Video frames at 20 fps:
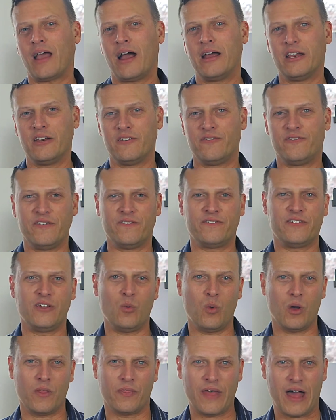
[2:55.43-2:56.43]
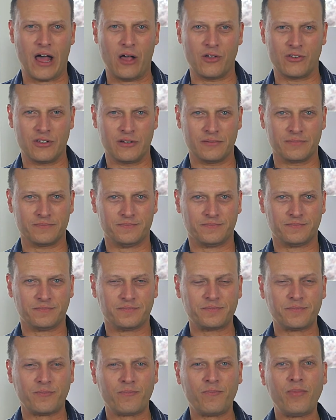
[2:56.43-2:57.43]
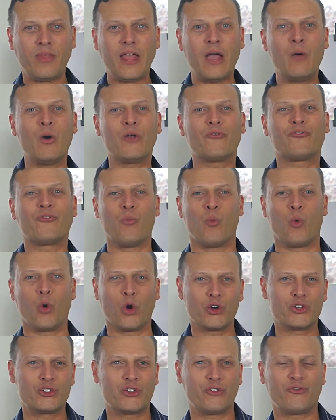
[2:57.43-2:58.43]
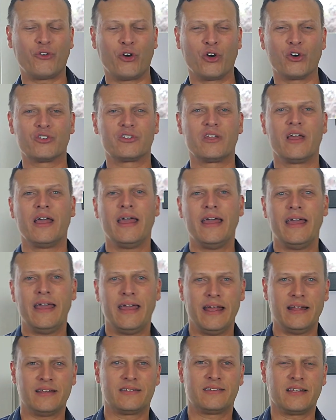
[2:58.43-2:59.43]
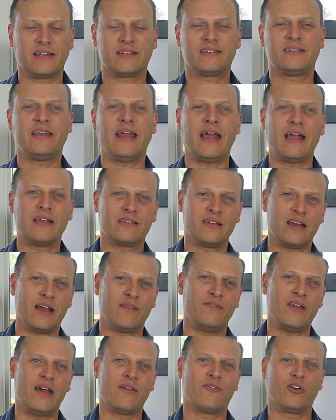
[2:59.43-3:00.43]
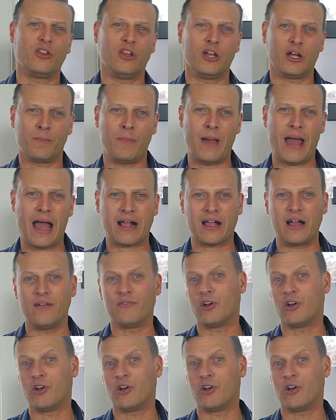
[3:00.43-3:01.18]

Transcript: I did $51,000. I went from worst to first in 60 days, and I've never looked back.